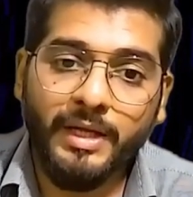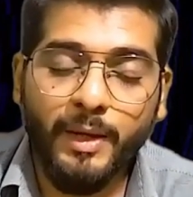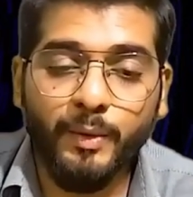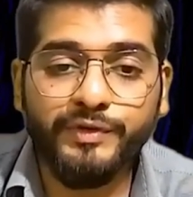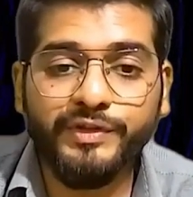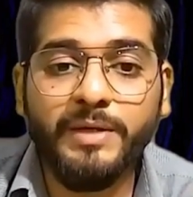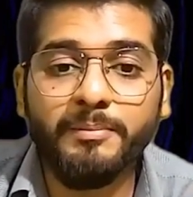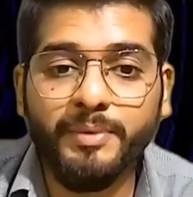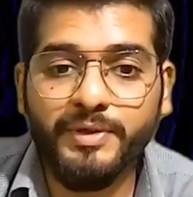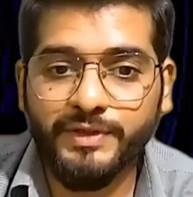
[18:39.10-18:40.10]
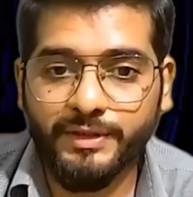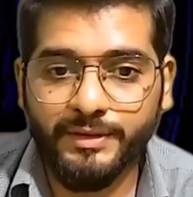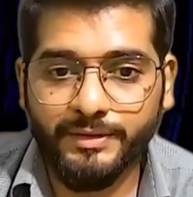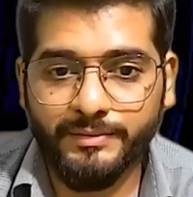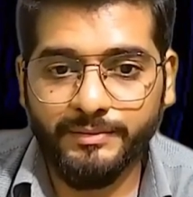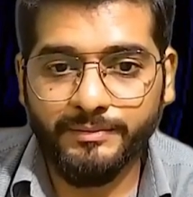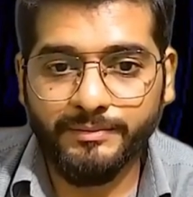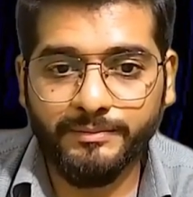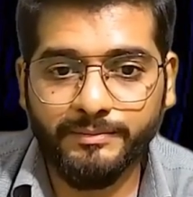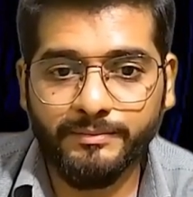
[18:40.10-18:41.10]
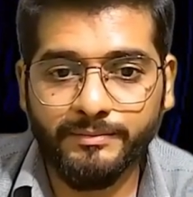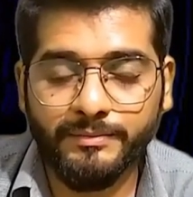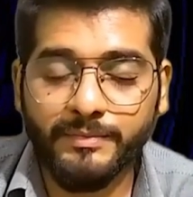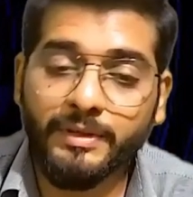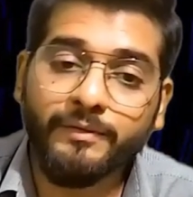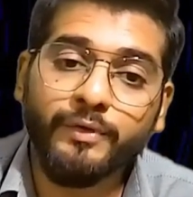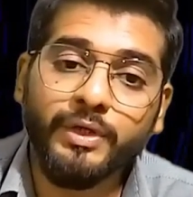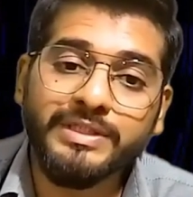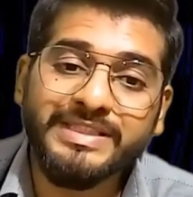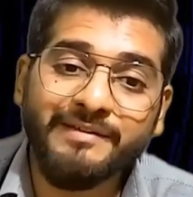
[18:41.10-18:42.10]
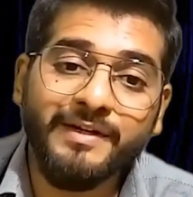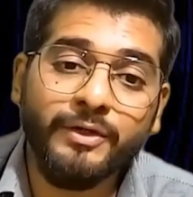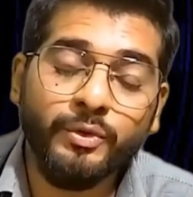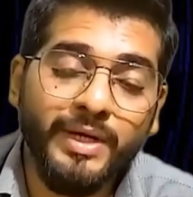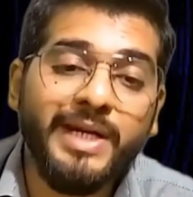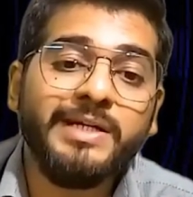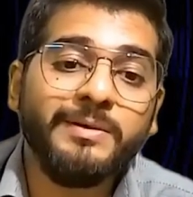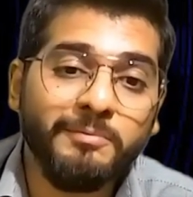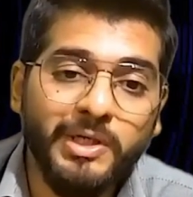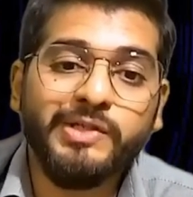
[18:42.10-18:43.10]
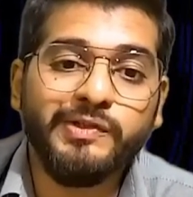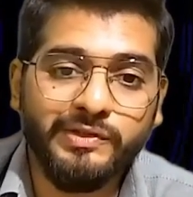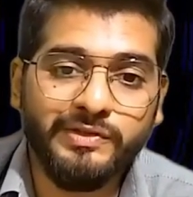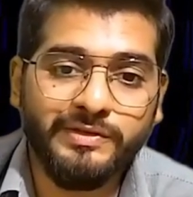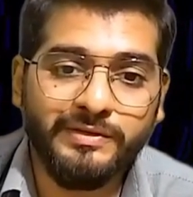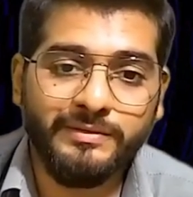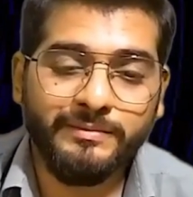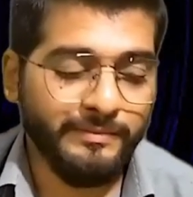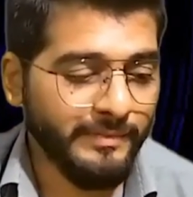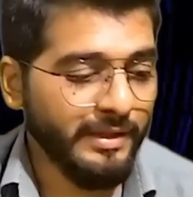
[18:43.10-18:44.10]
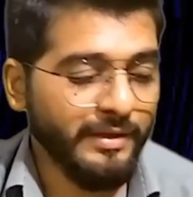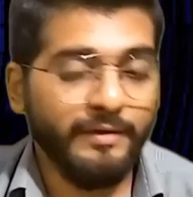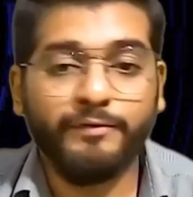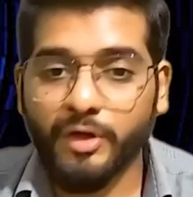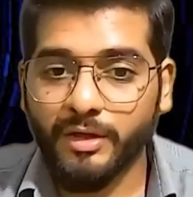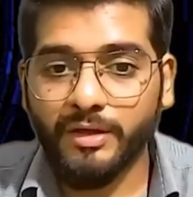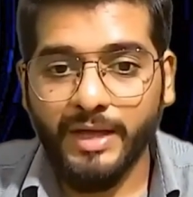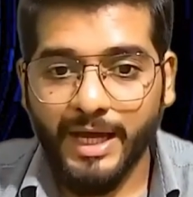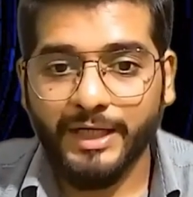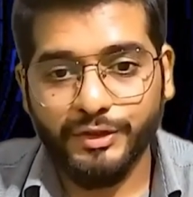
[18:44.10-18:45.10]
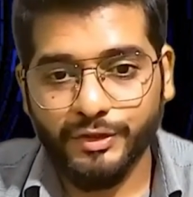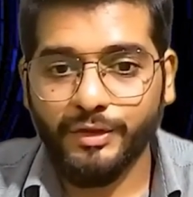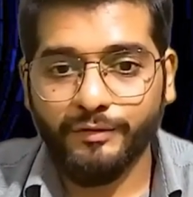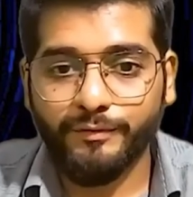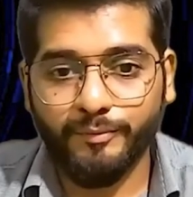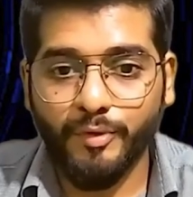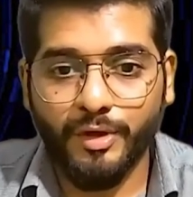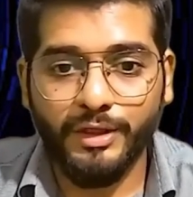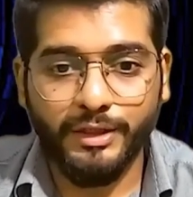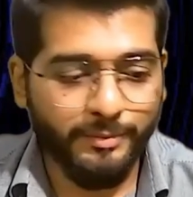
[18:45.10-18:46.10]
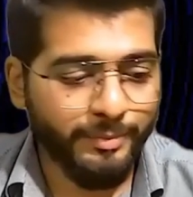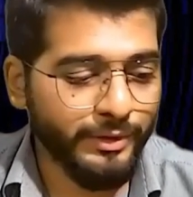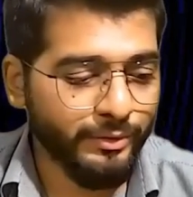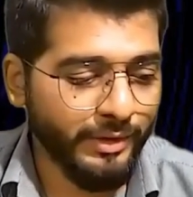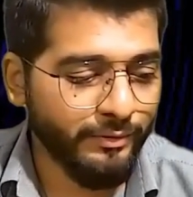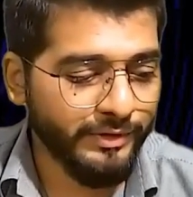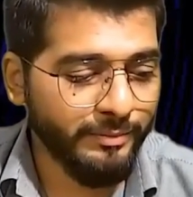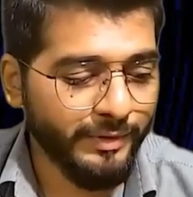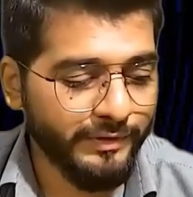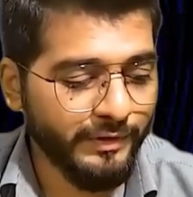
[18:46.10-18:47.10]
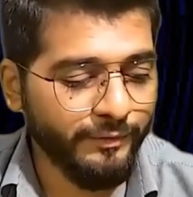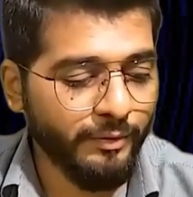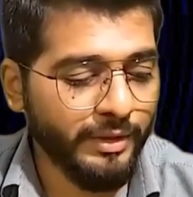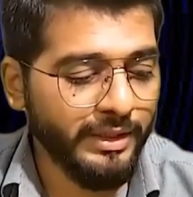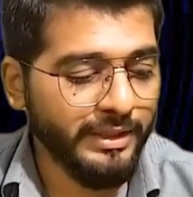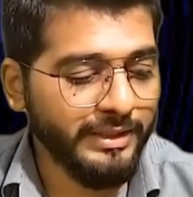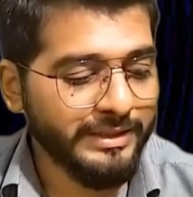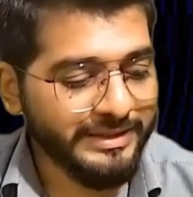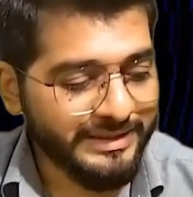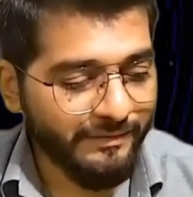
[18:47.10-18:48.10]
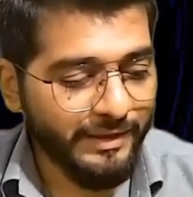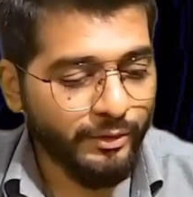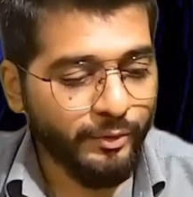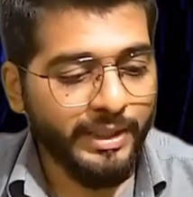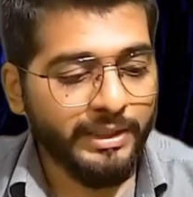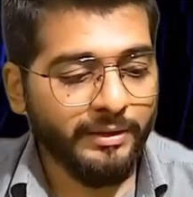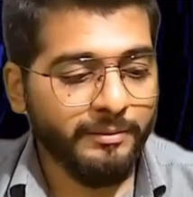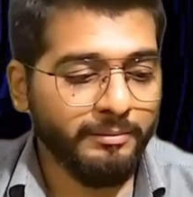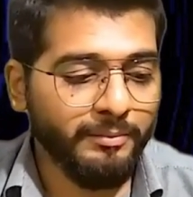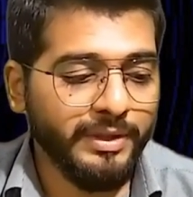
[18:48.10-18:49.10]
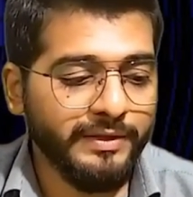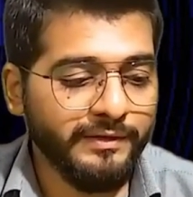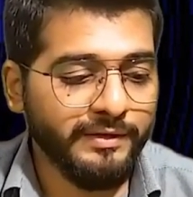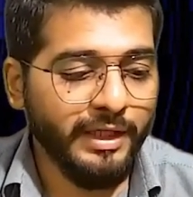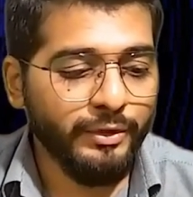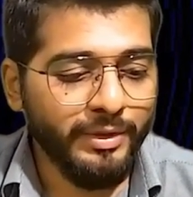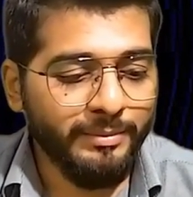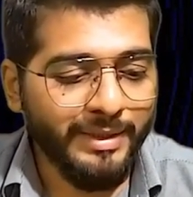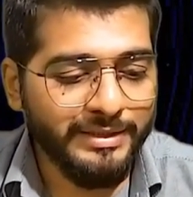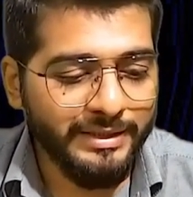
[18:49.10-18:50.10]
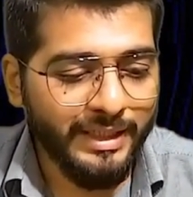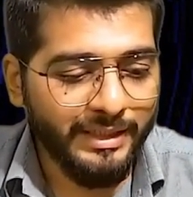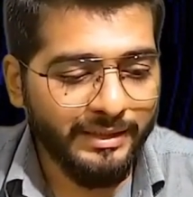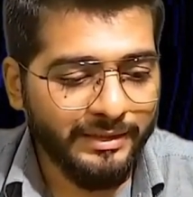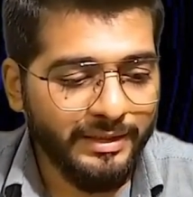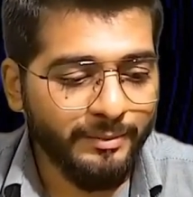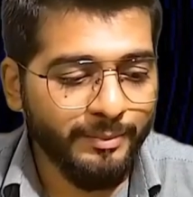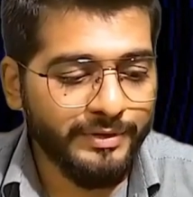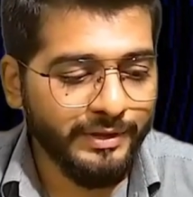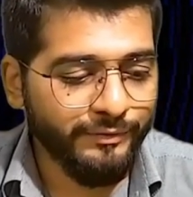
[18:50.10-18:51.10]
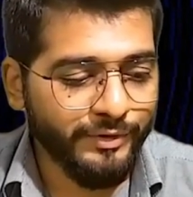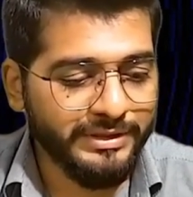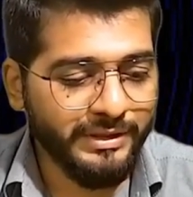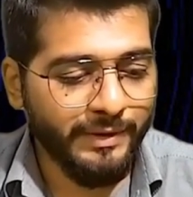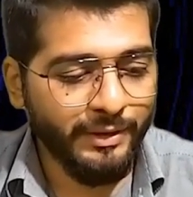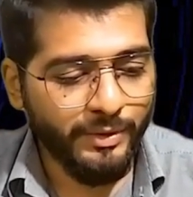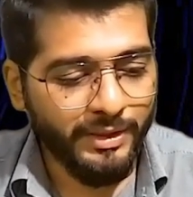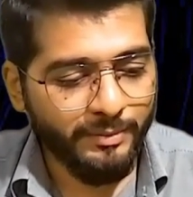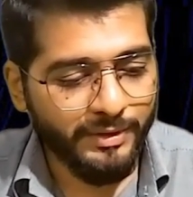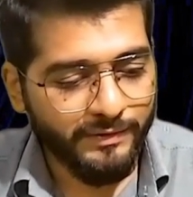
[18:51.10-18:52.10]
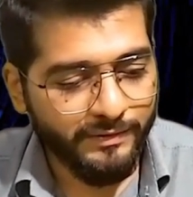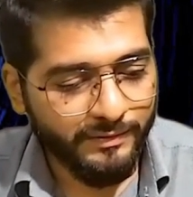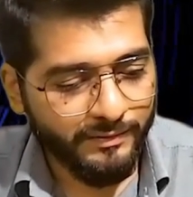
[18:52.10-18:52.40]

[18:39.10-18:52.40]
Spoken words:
I was imprisoned for 7 to 8 months for a action of moral turpitude. I was imprisoned for what? 7 to 8 months. Can you imagine that? Imprisoned for 7 to 8 months.